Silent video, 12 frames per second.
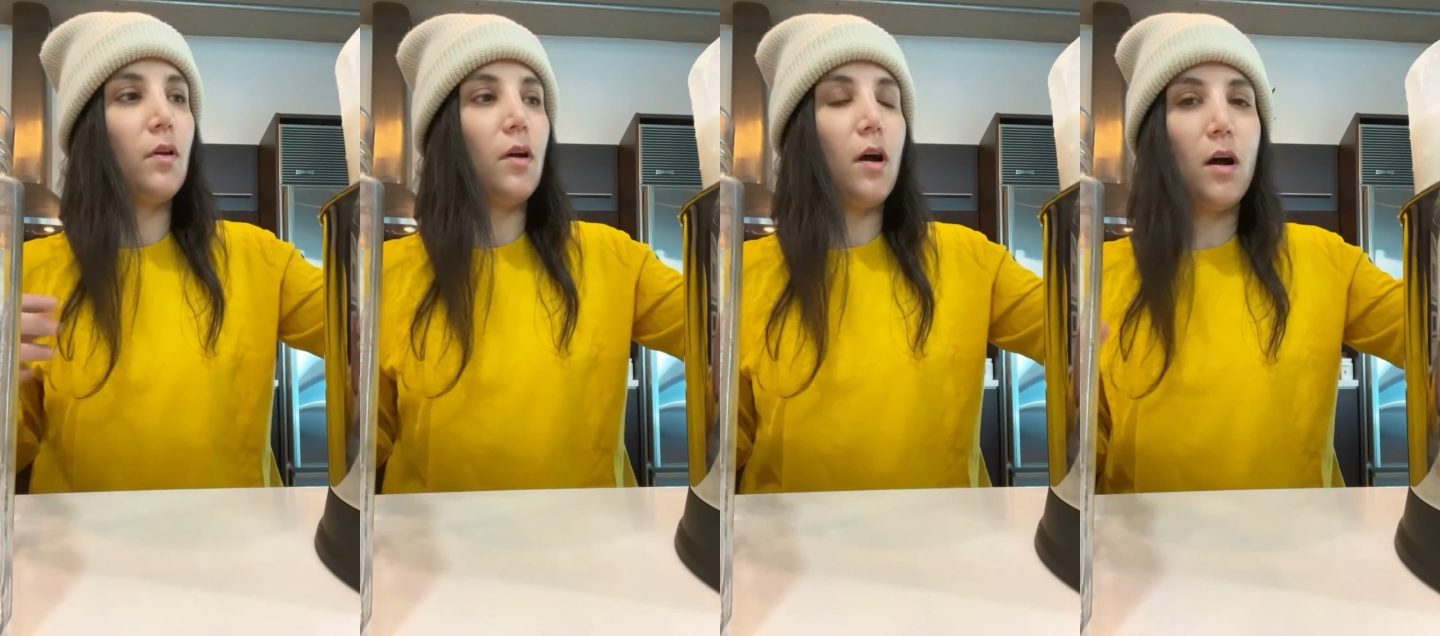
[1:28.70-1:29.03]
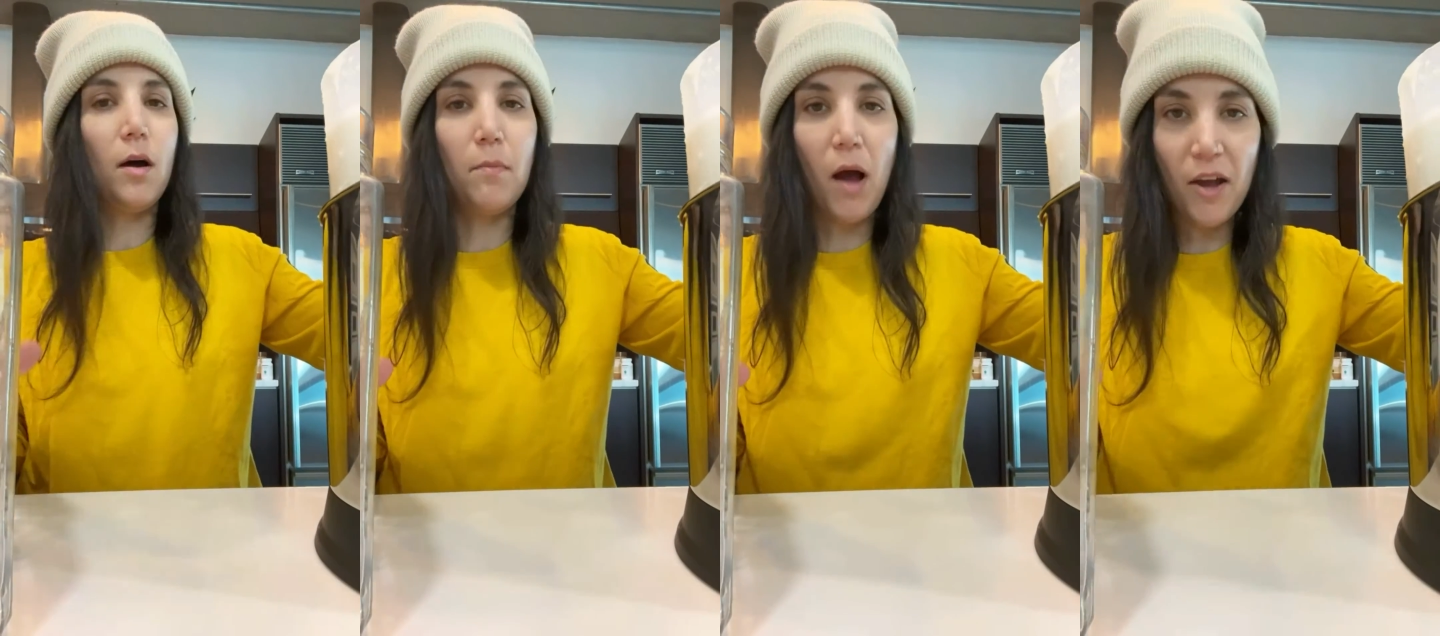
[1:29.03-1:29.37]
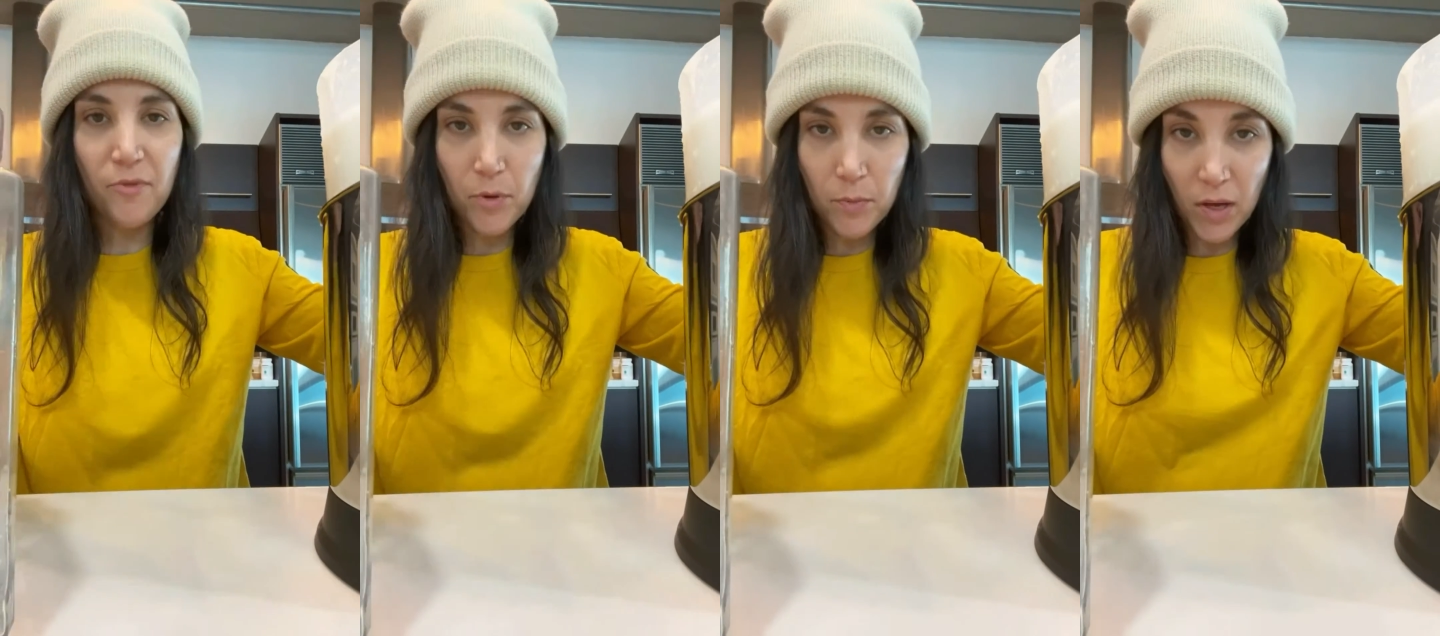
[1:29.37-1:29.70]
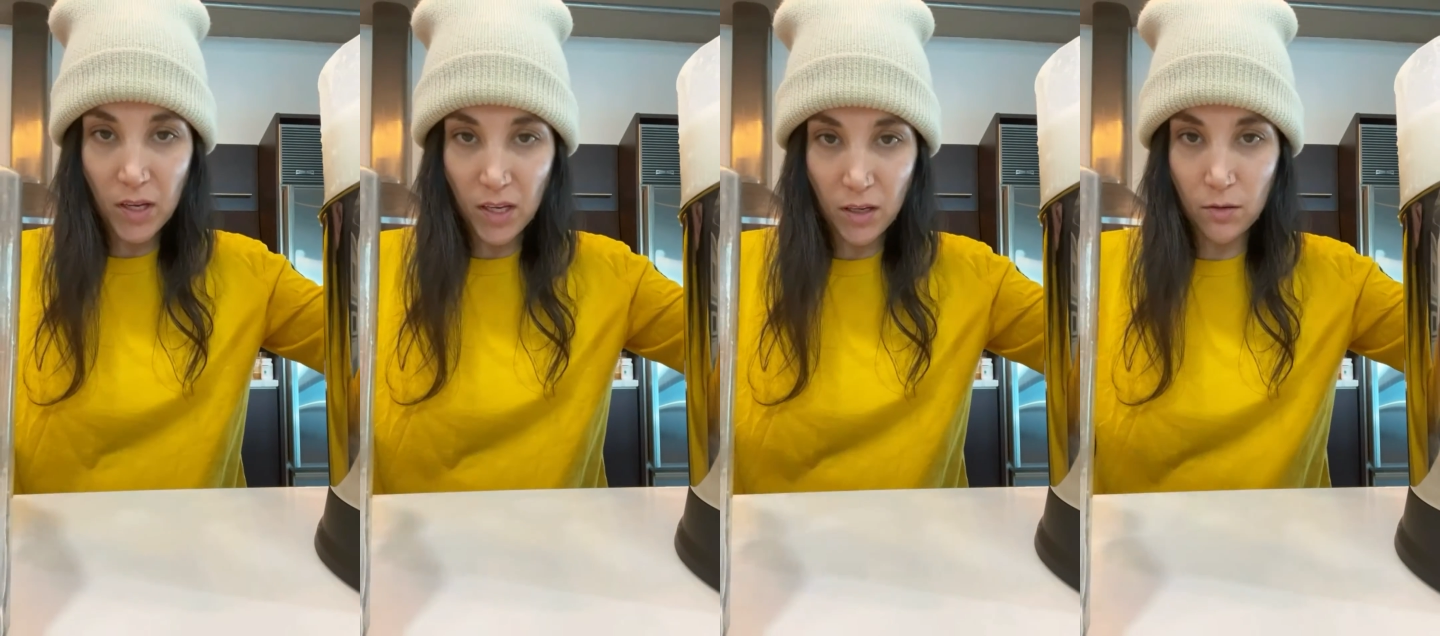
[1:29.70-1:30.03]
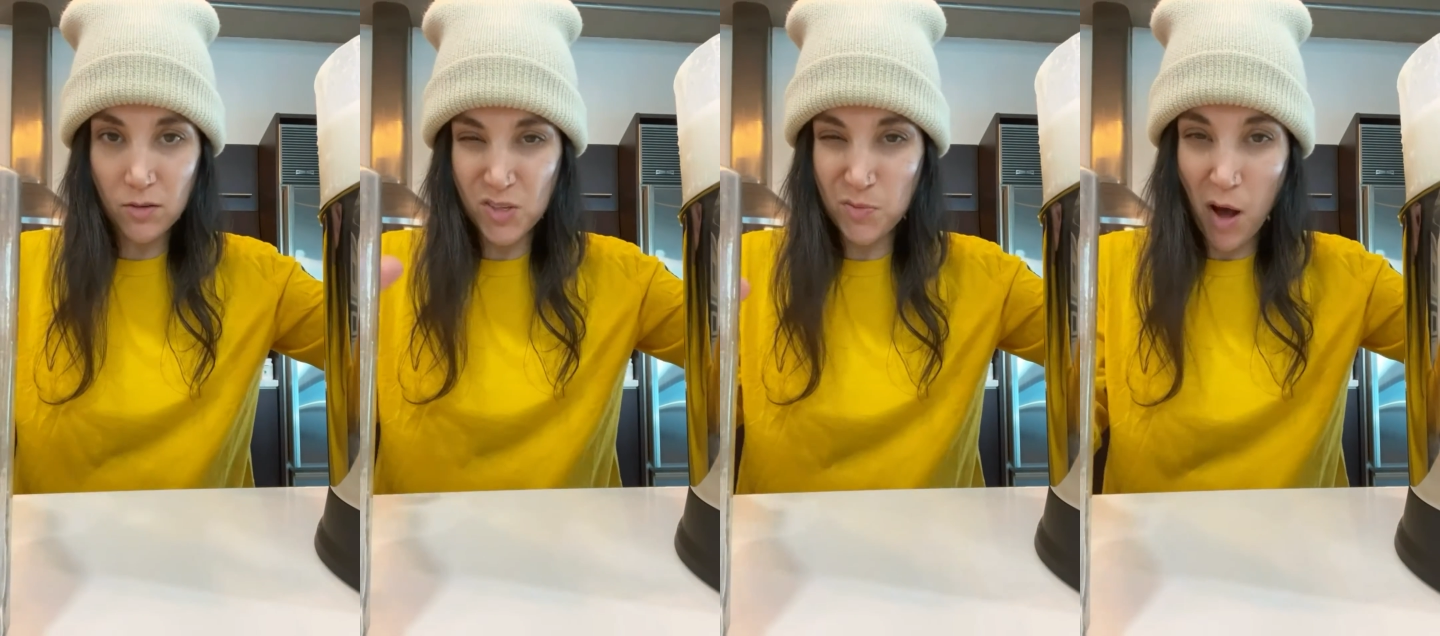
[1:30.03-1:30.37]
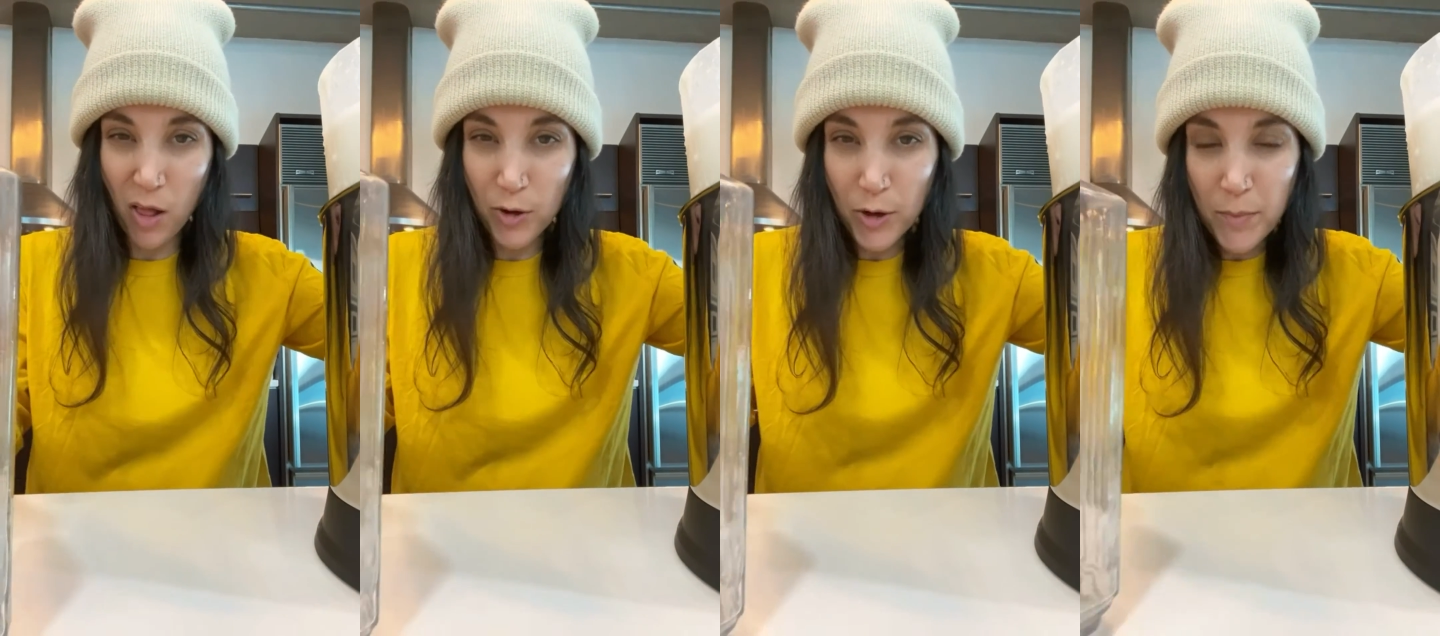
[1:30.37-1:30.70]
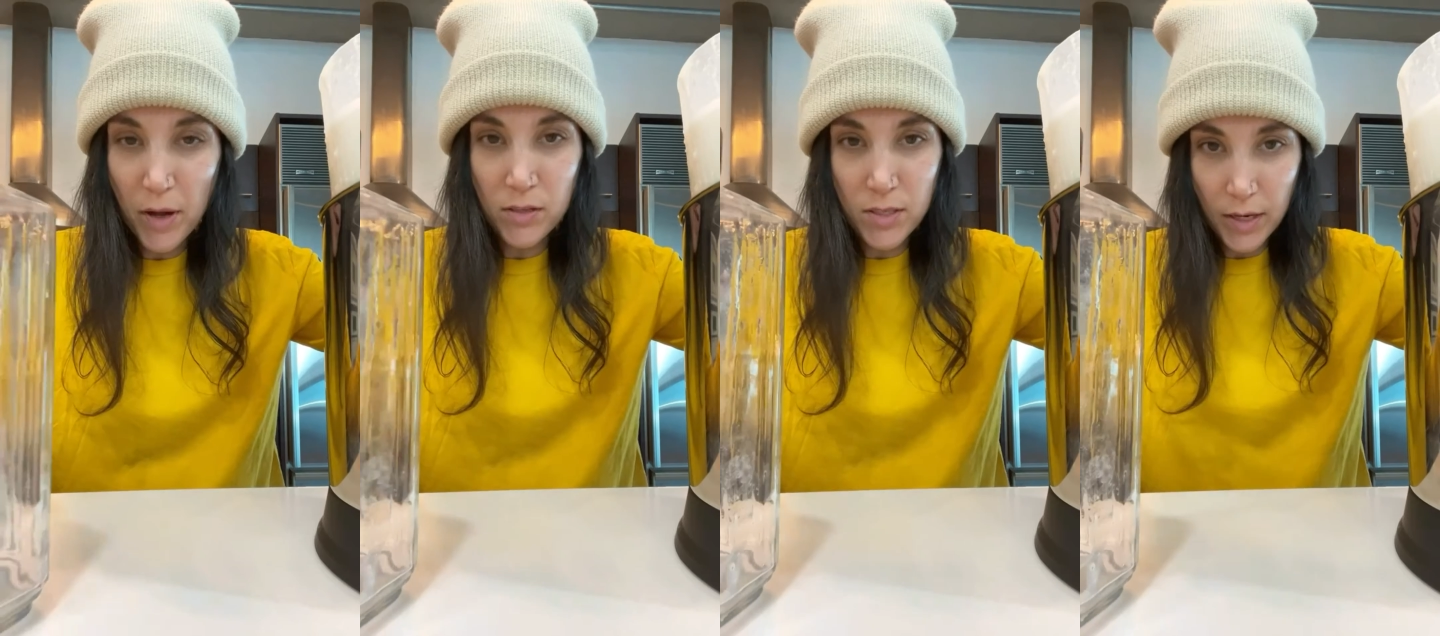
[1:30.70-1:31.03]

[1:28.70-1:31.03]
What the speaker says: I've been making smaller amounts